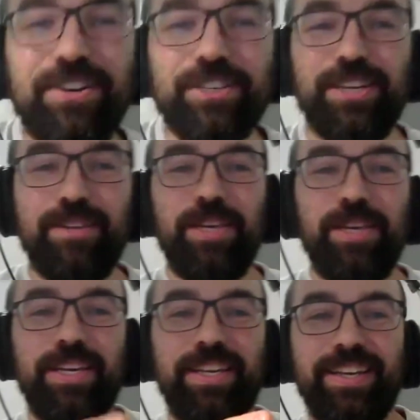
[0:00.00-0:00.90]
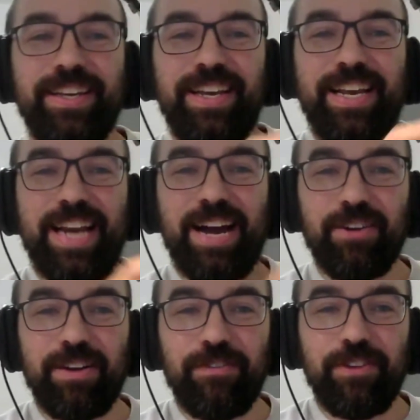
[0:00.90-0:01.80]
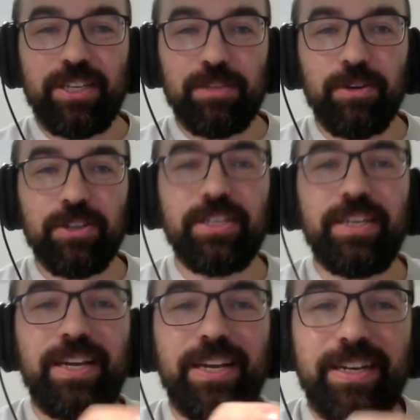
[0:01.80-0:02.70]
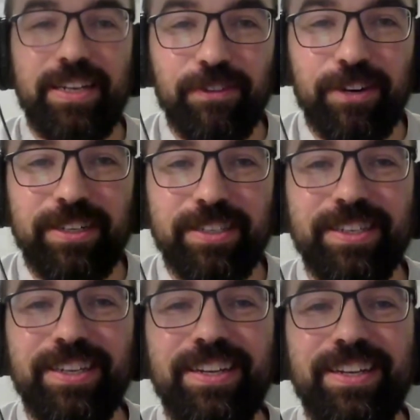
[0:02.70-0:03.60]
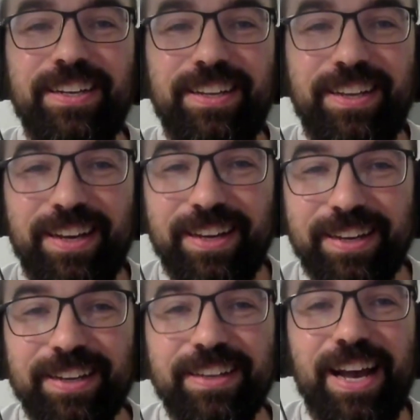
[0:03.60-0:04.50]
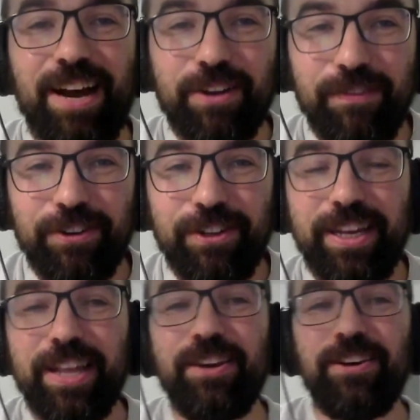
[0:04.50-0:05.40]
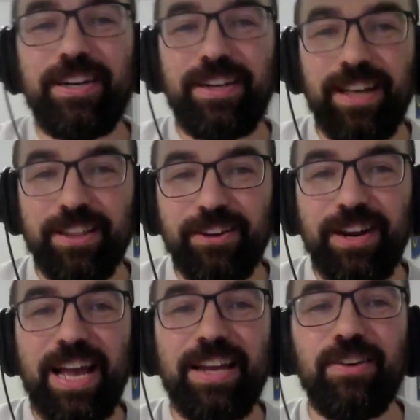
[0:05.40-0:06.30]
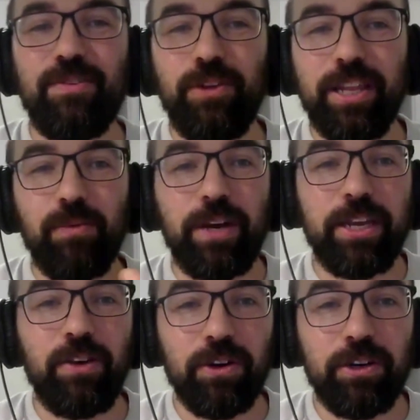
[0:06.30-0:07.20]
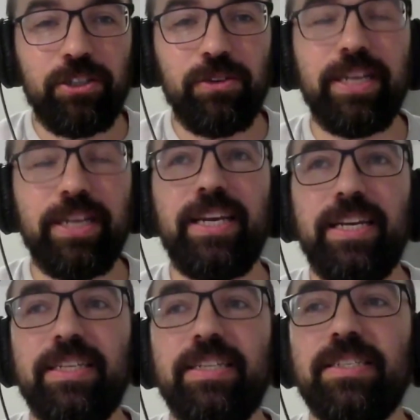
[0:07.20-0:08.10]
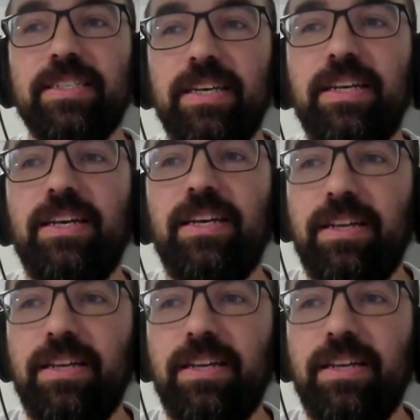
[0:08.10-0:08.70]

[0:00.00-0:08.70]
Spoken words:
there's going to be an outcome for this person and a different outcome for the other and another. And really what you're doing is